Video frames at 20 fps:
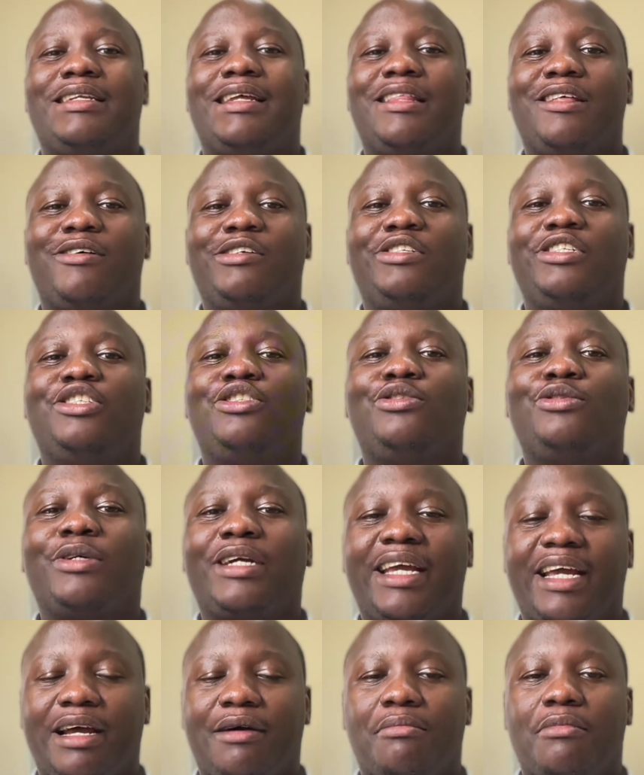In other words, you need to
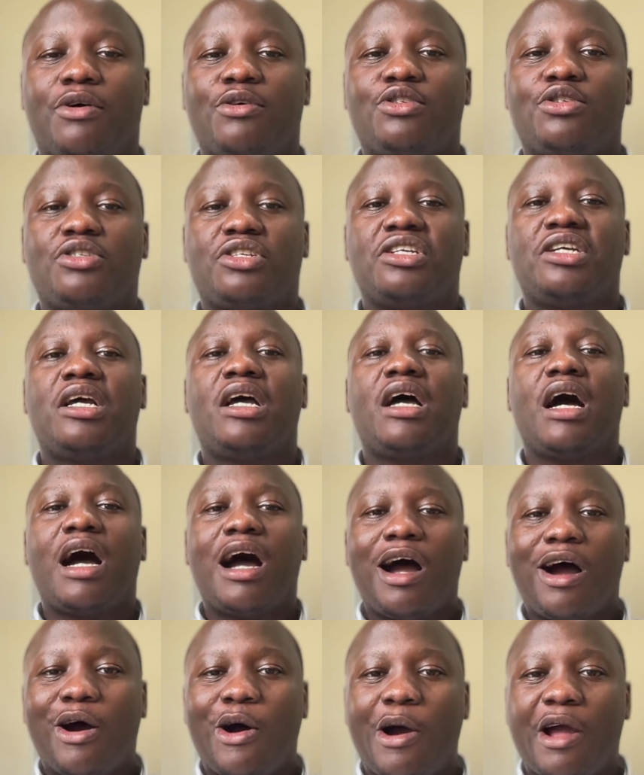care about
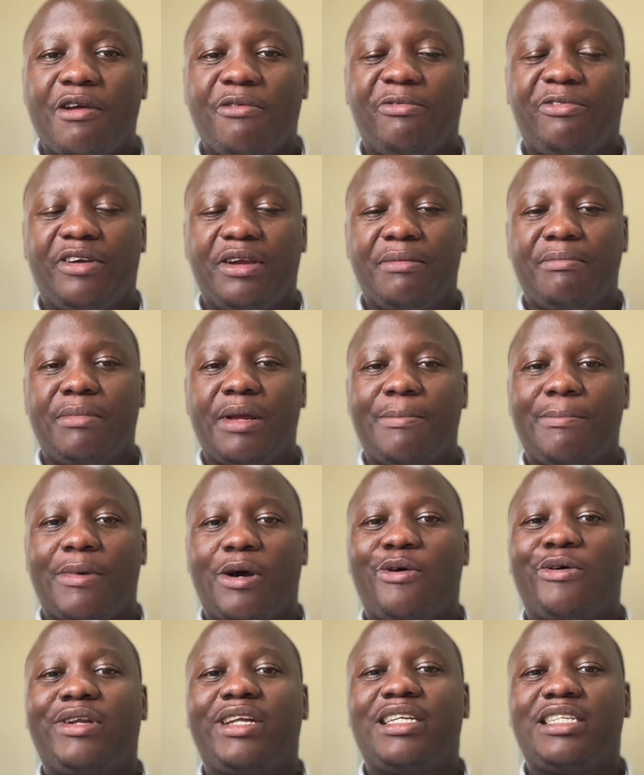how every
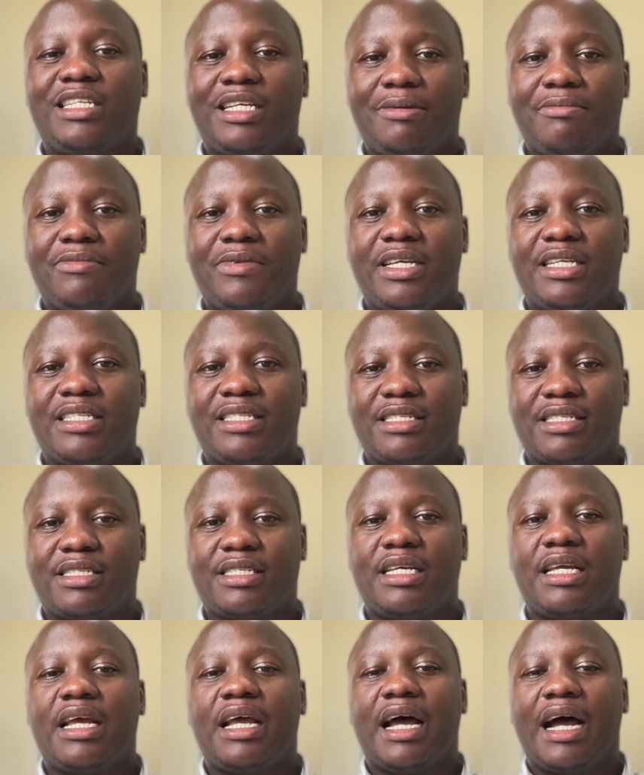member on the team
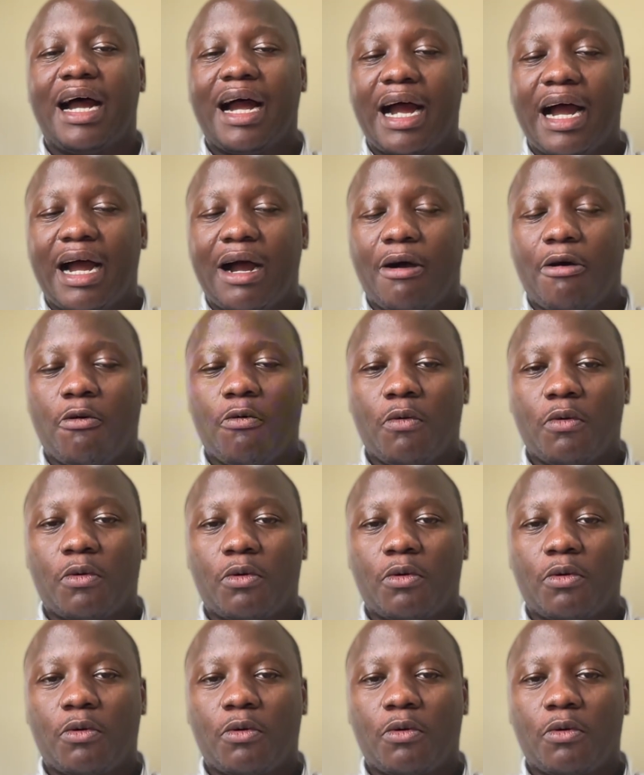is uh,